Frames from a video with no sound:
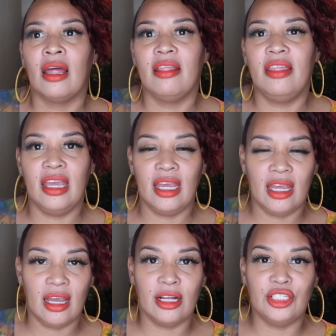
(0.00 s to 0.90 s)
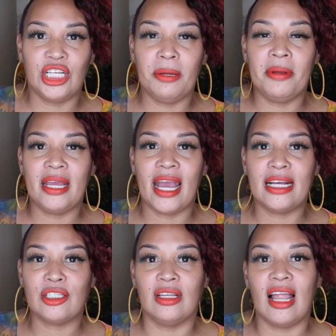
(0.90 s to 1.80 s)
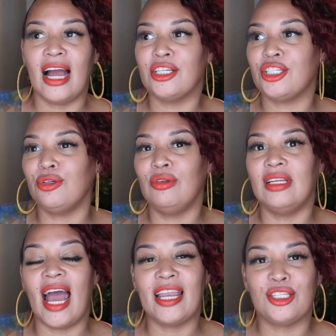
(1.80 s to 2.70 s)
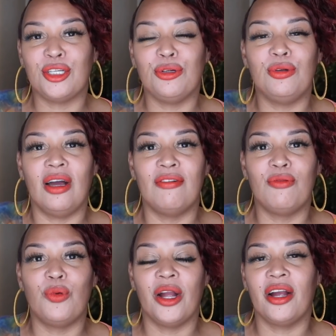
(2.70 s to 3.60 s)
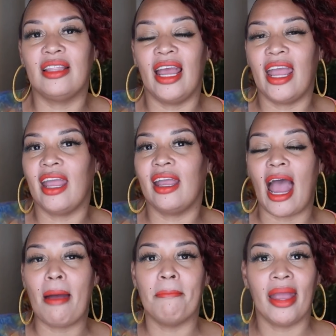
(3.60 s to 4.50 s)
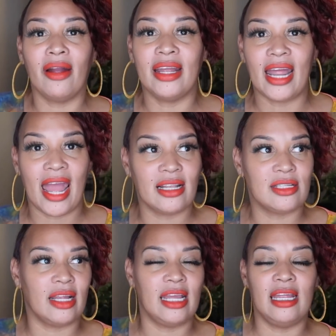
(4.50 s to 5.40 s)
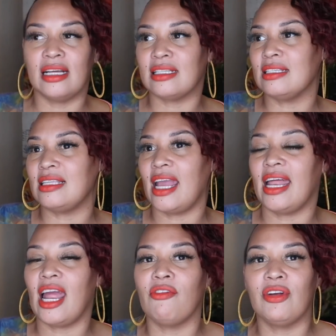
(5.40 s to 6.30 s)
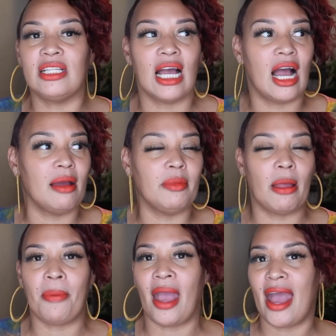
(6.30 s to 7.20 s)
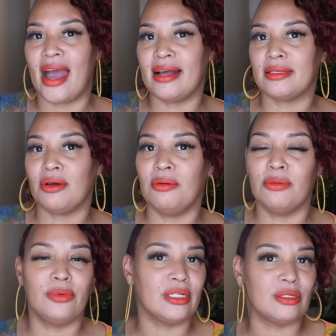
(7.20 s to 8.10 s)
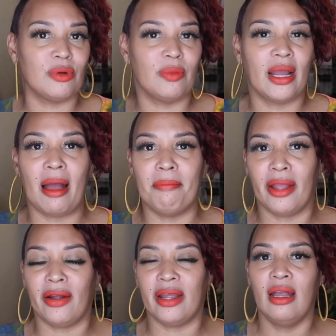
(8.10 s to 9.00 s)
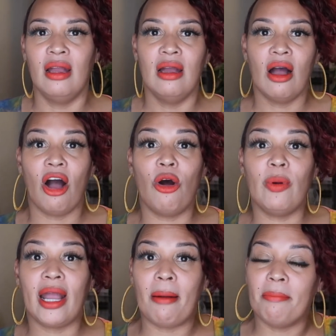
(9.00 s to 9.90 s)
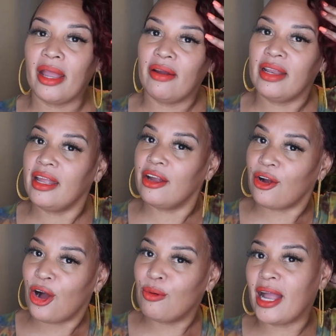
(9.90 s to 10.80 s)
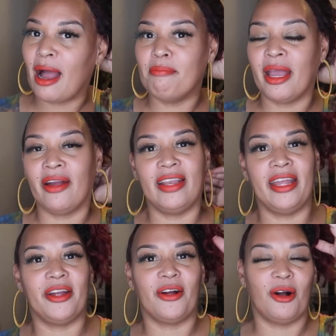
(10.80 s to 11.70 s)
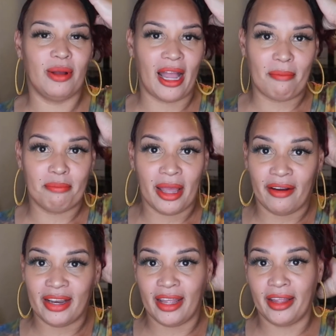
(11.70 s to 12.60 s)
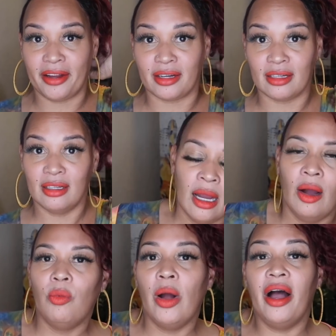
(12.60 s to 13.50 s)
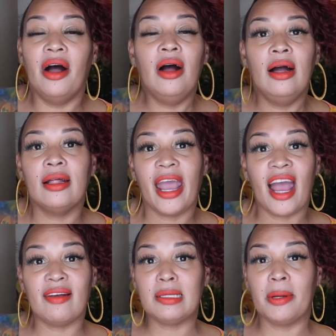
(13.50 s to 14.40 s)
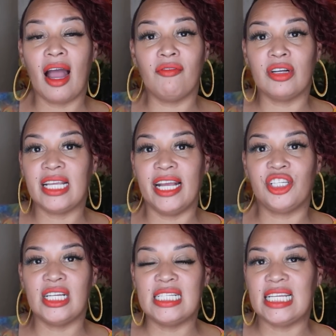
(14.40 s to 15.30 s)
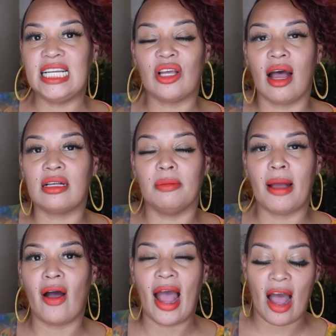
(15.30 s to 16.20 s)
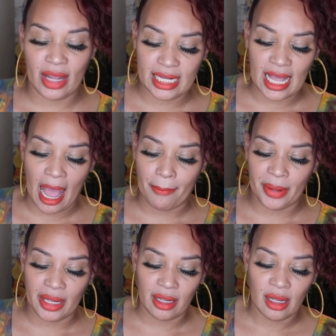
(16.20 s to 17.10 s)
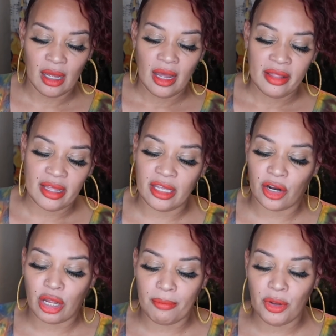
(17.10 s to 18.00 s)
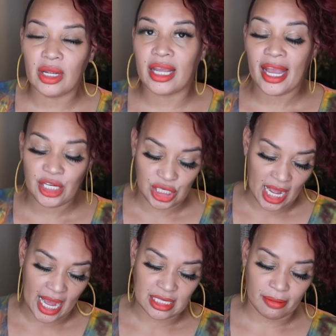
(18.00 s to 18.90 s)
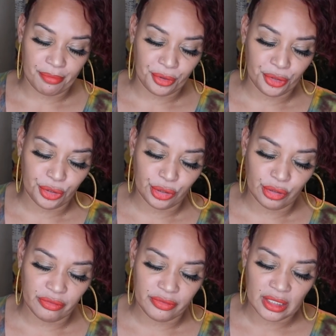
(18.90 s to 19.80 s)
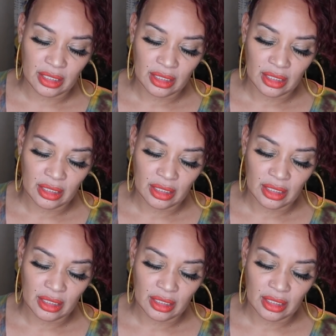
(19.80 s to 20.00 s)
the GPS or longitude and latitude of where they got married at, so that he doesn't say it every time they pass. Oh, this is where we got married. Oh, we got married here. Oh, we got married here. Oh, we got married here. Well, they have some conversations, and he talks about how he's happy that their communication has improved.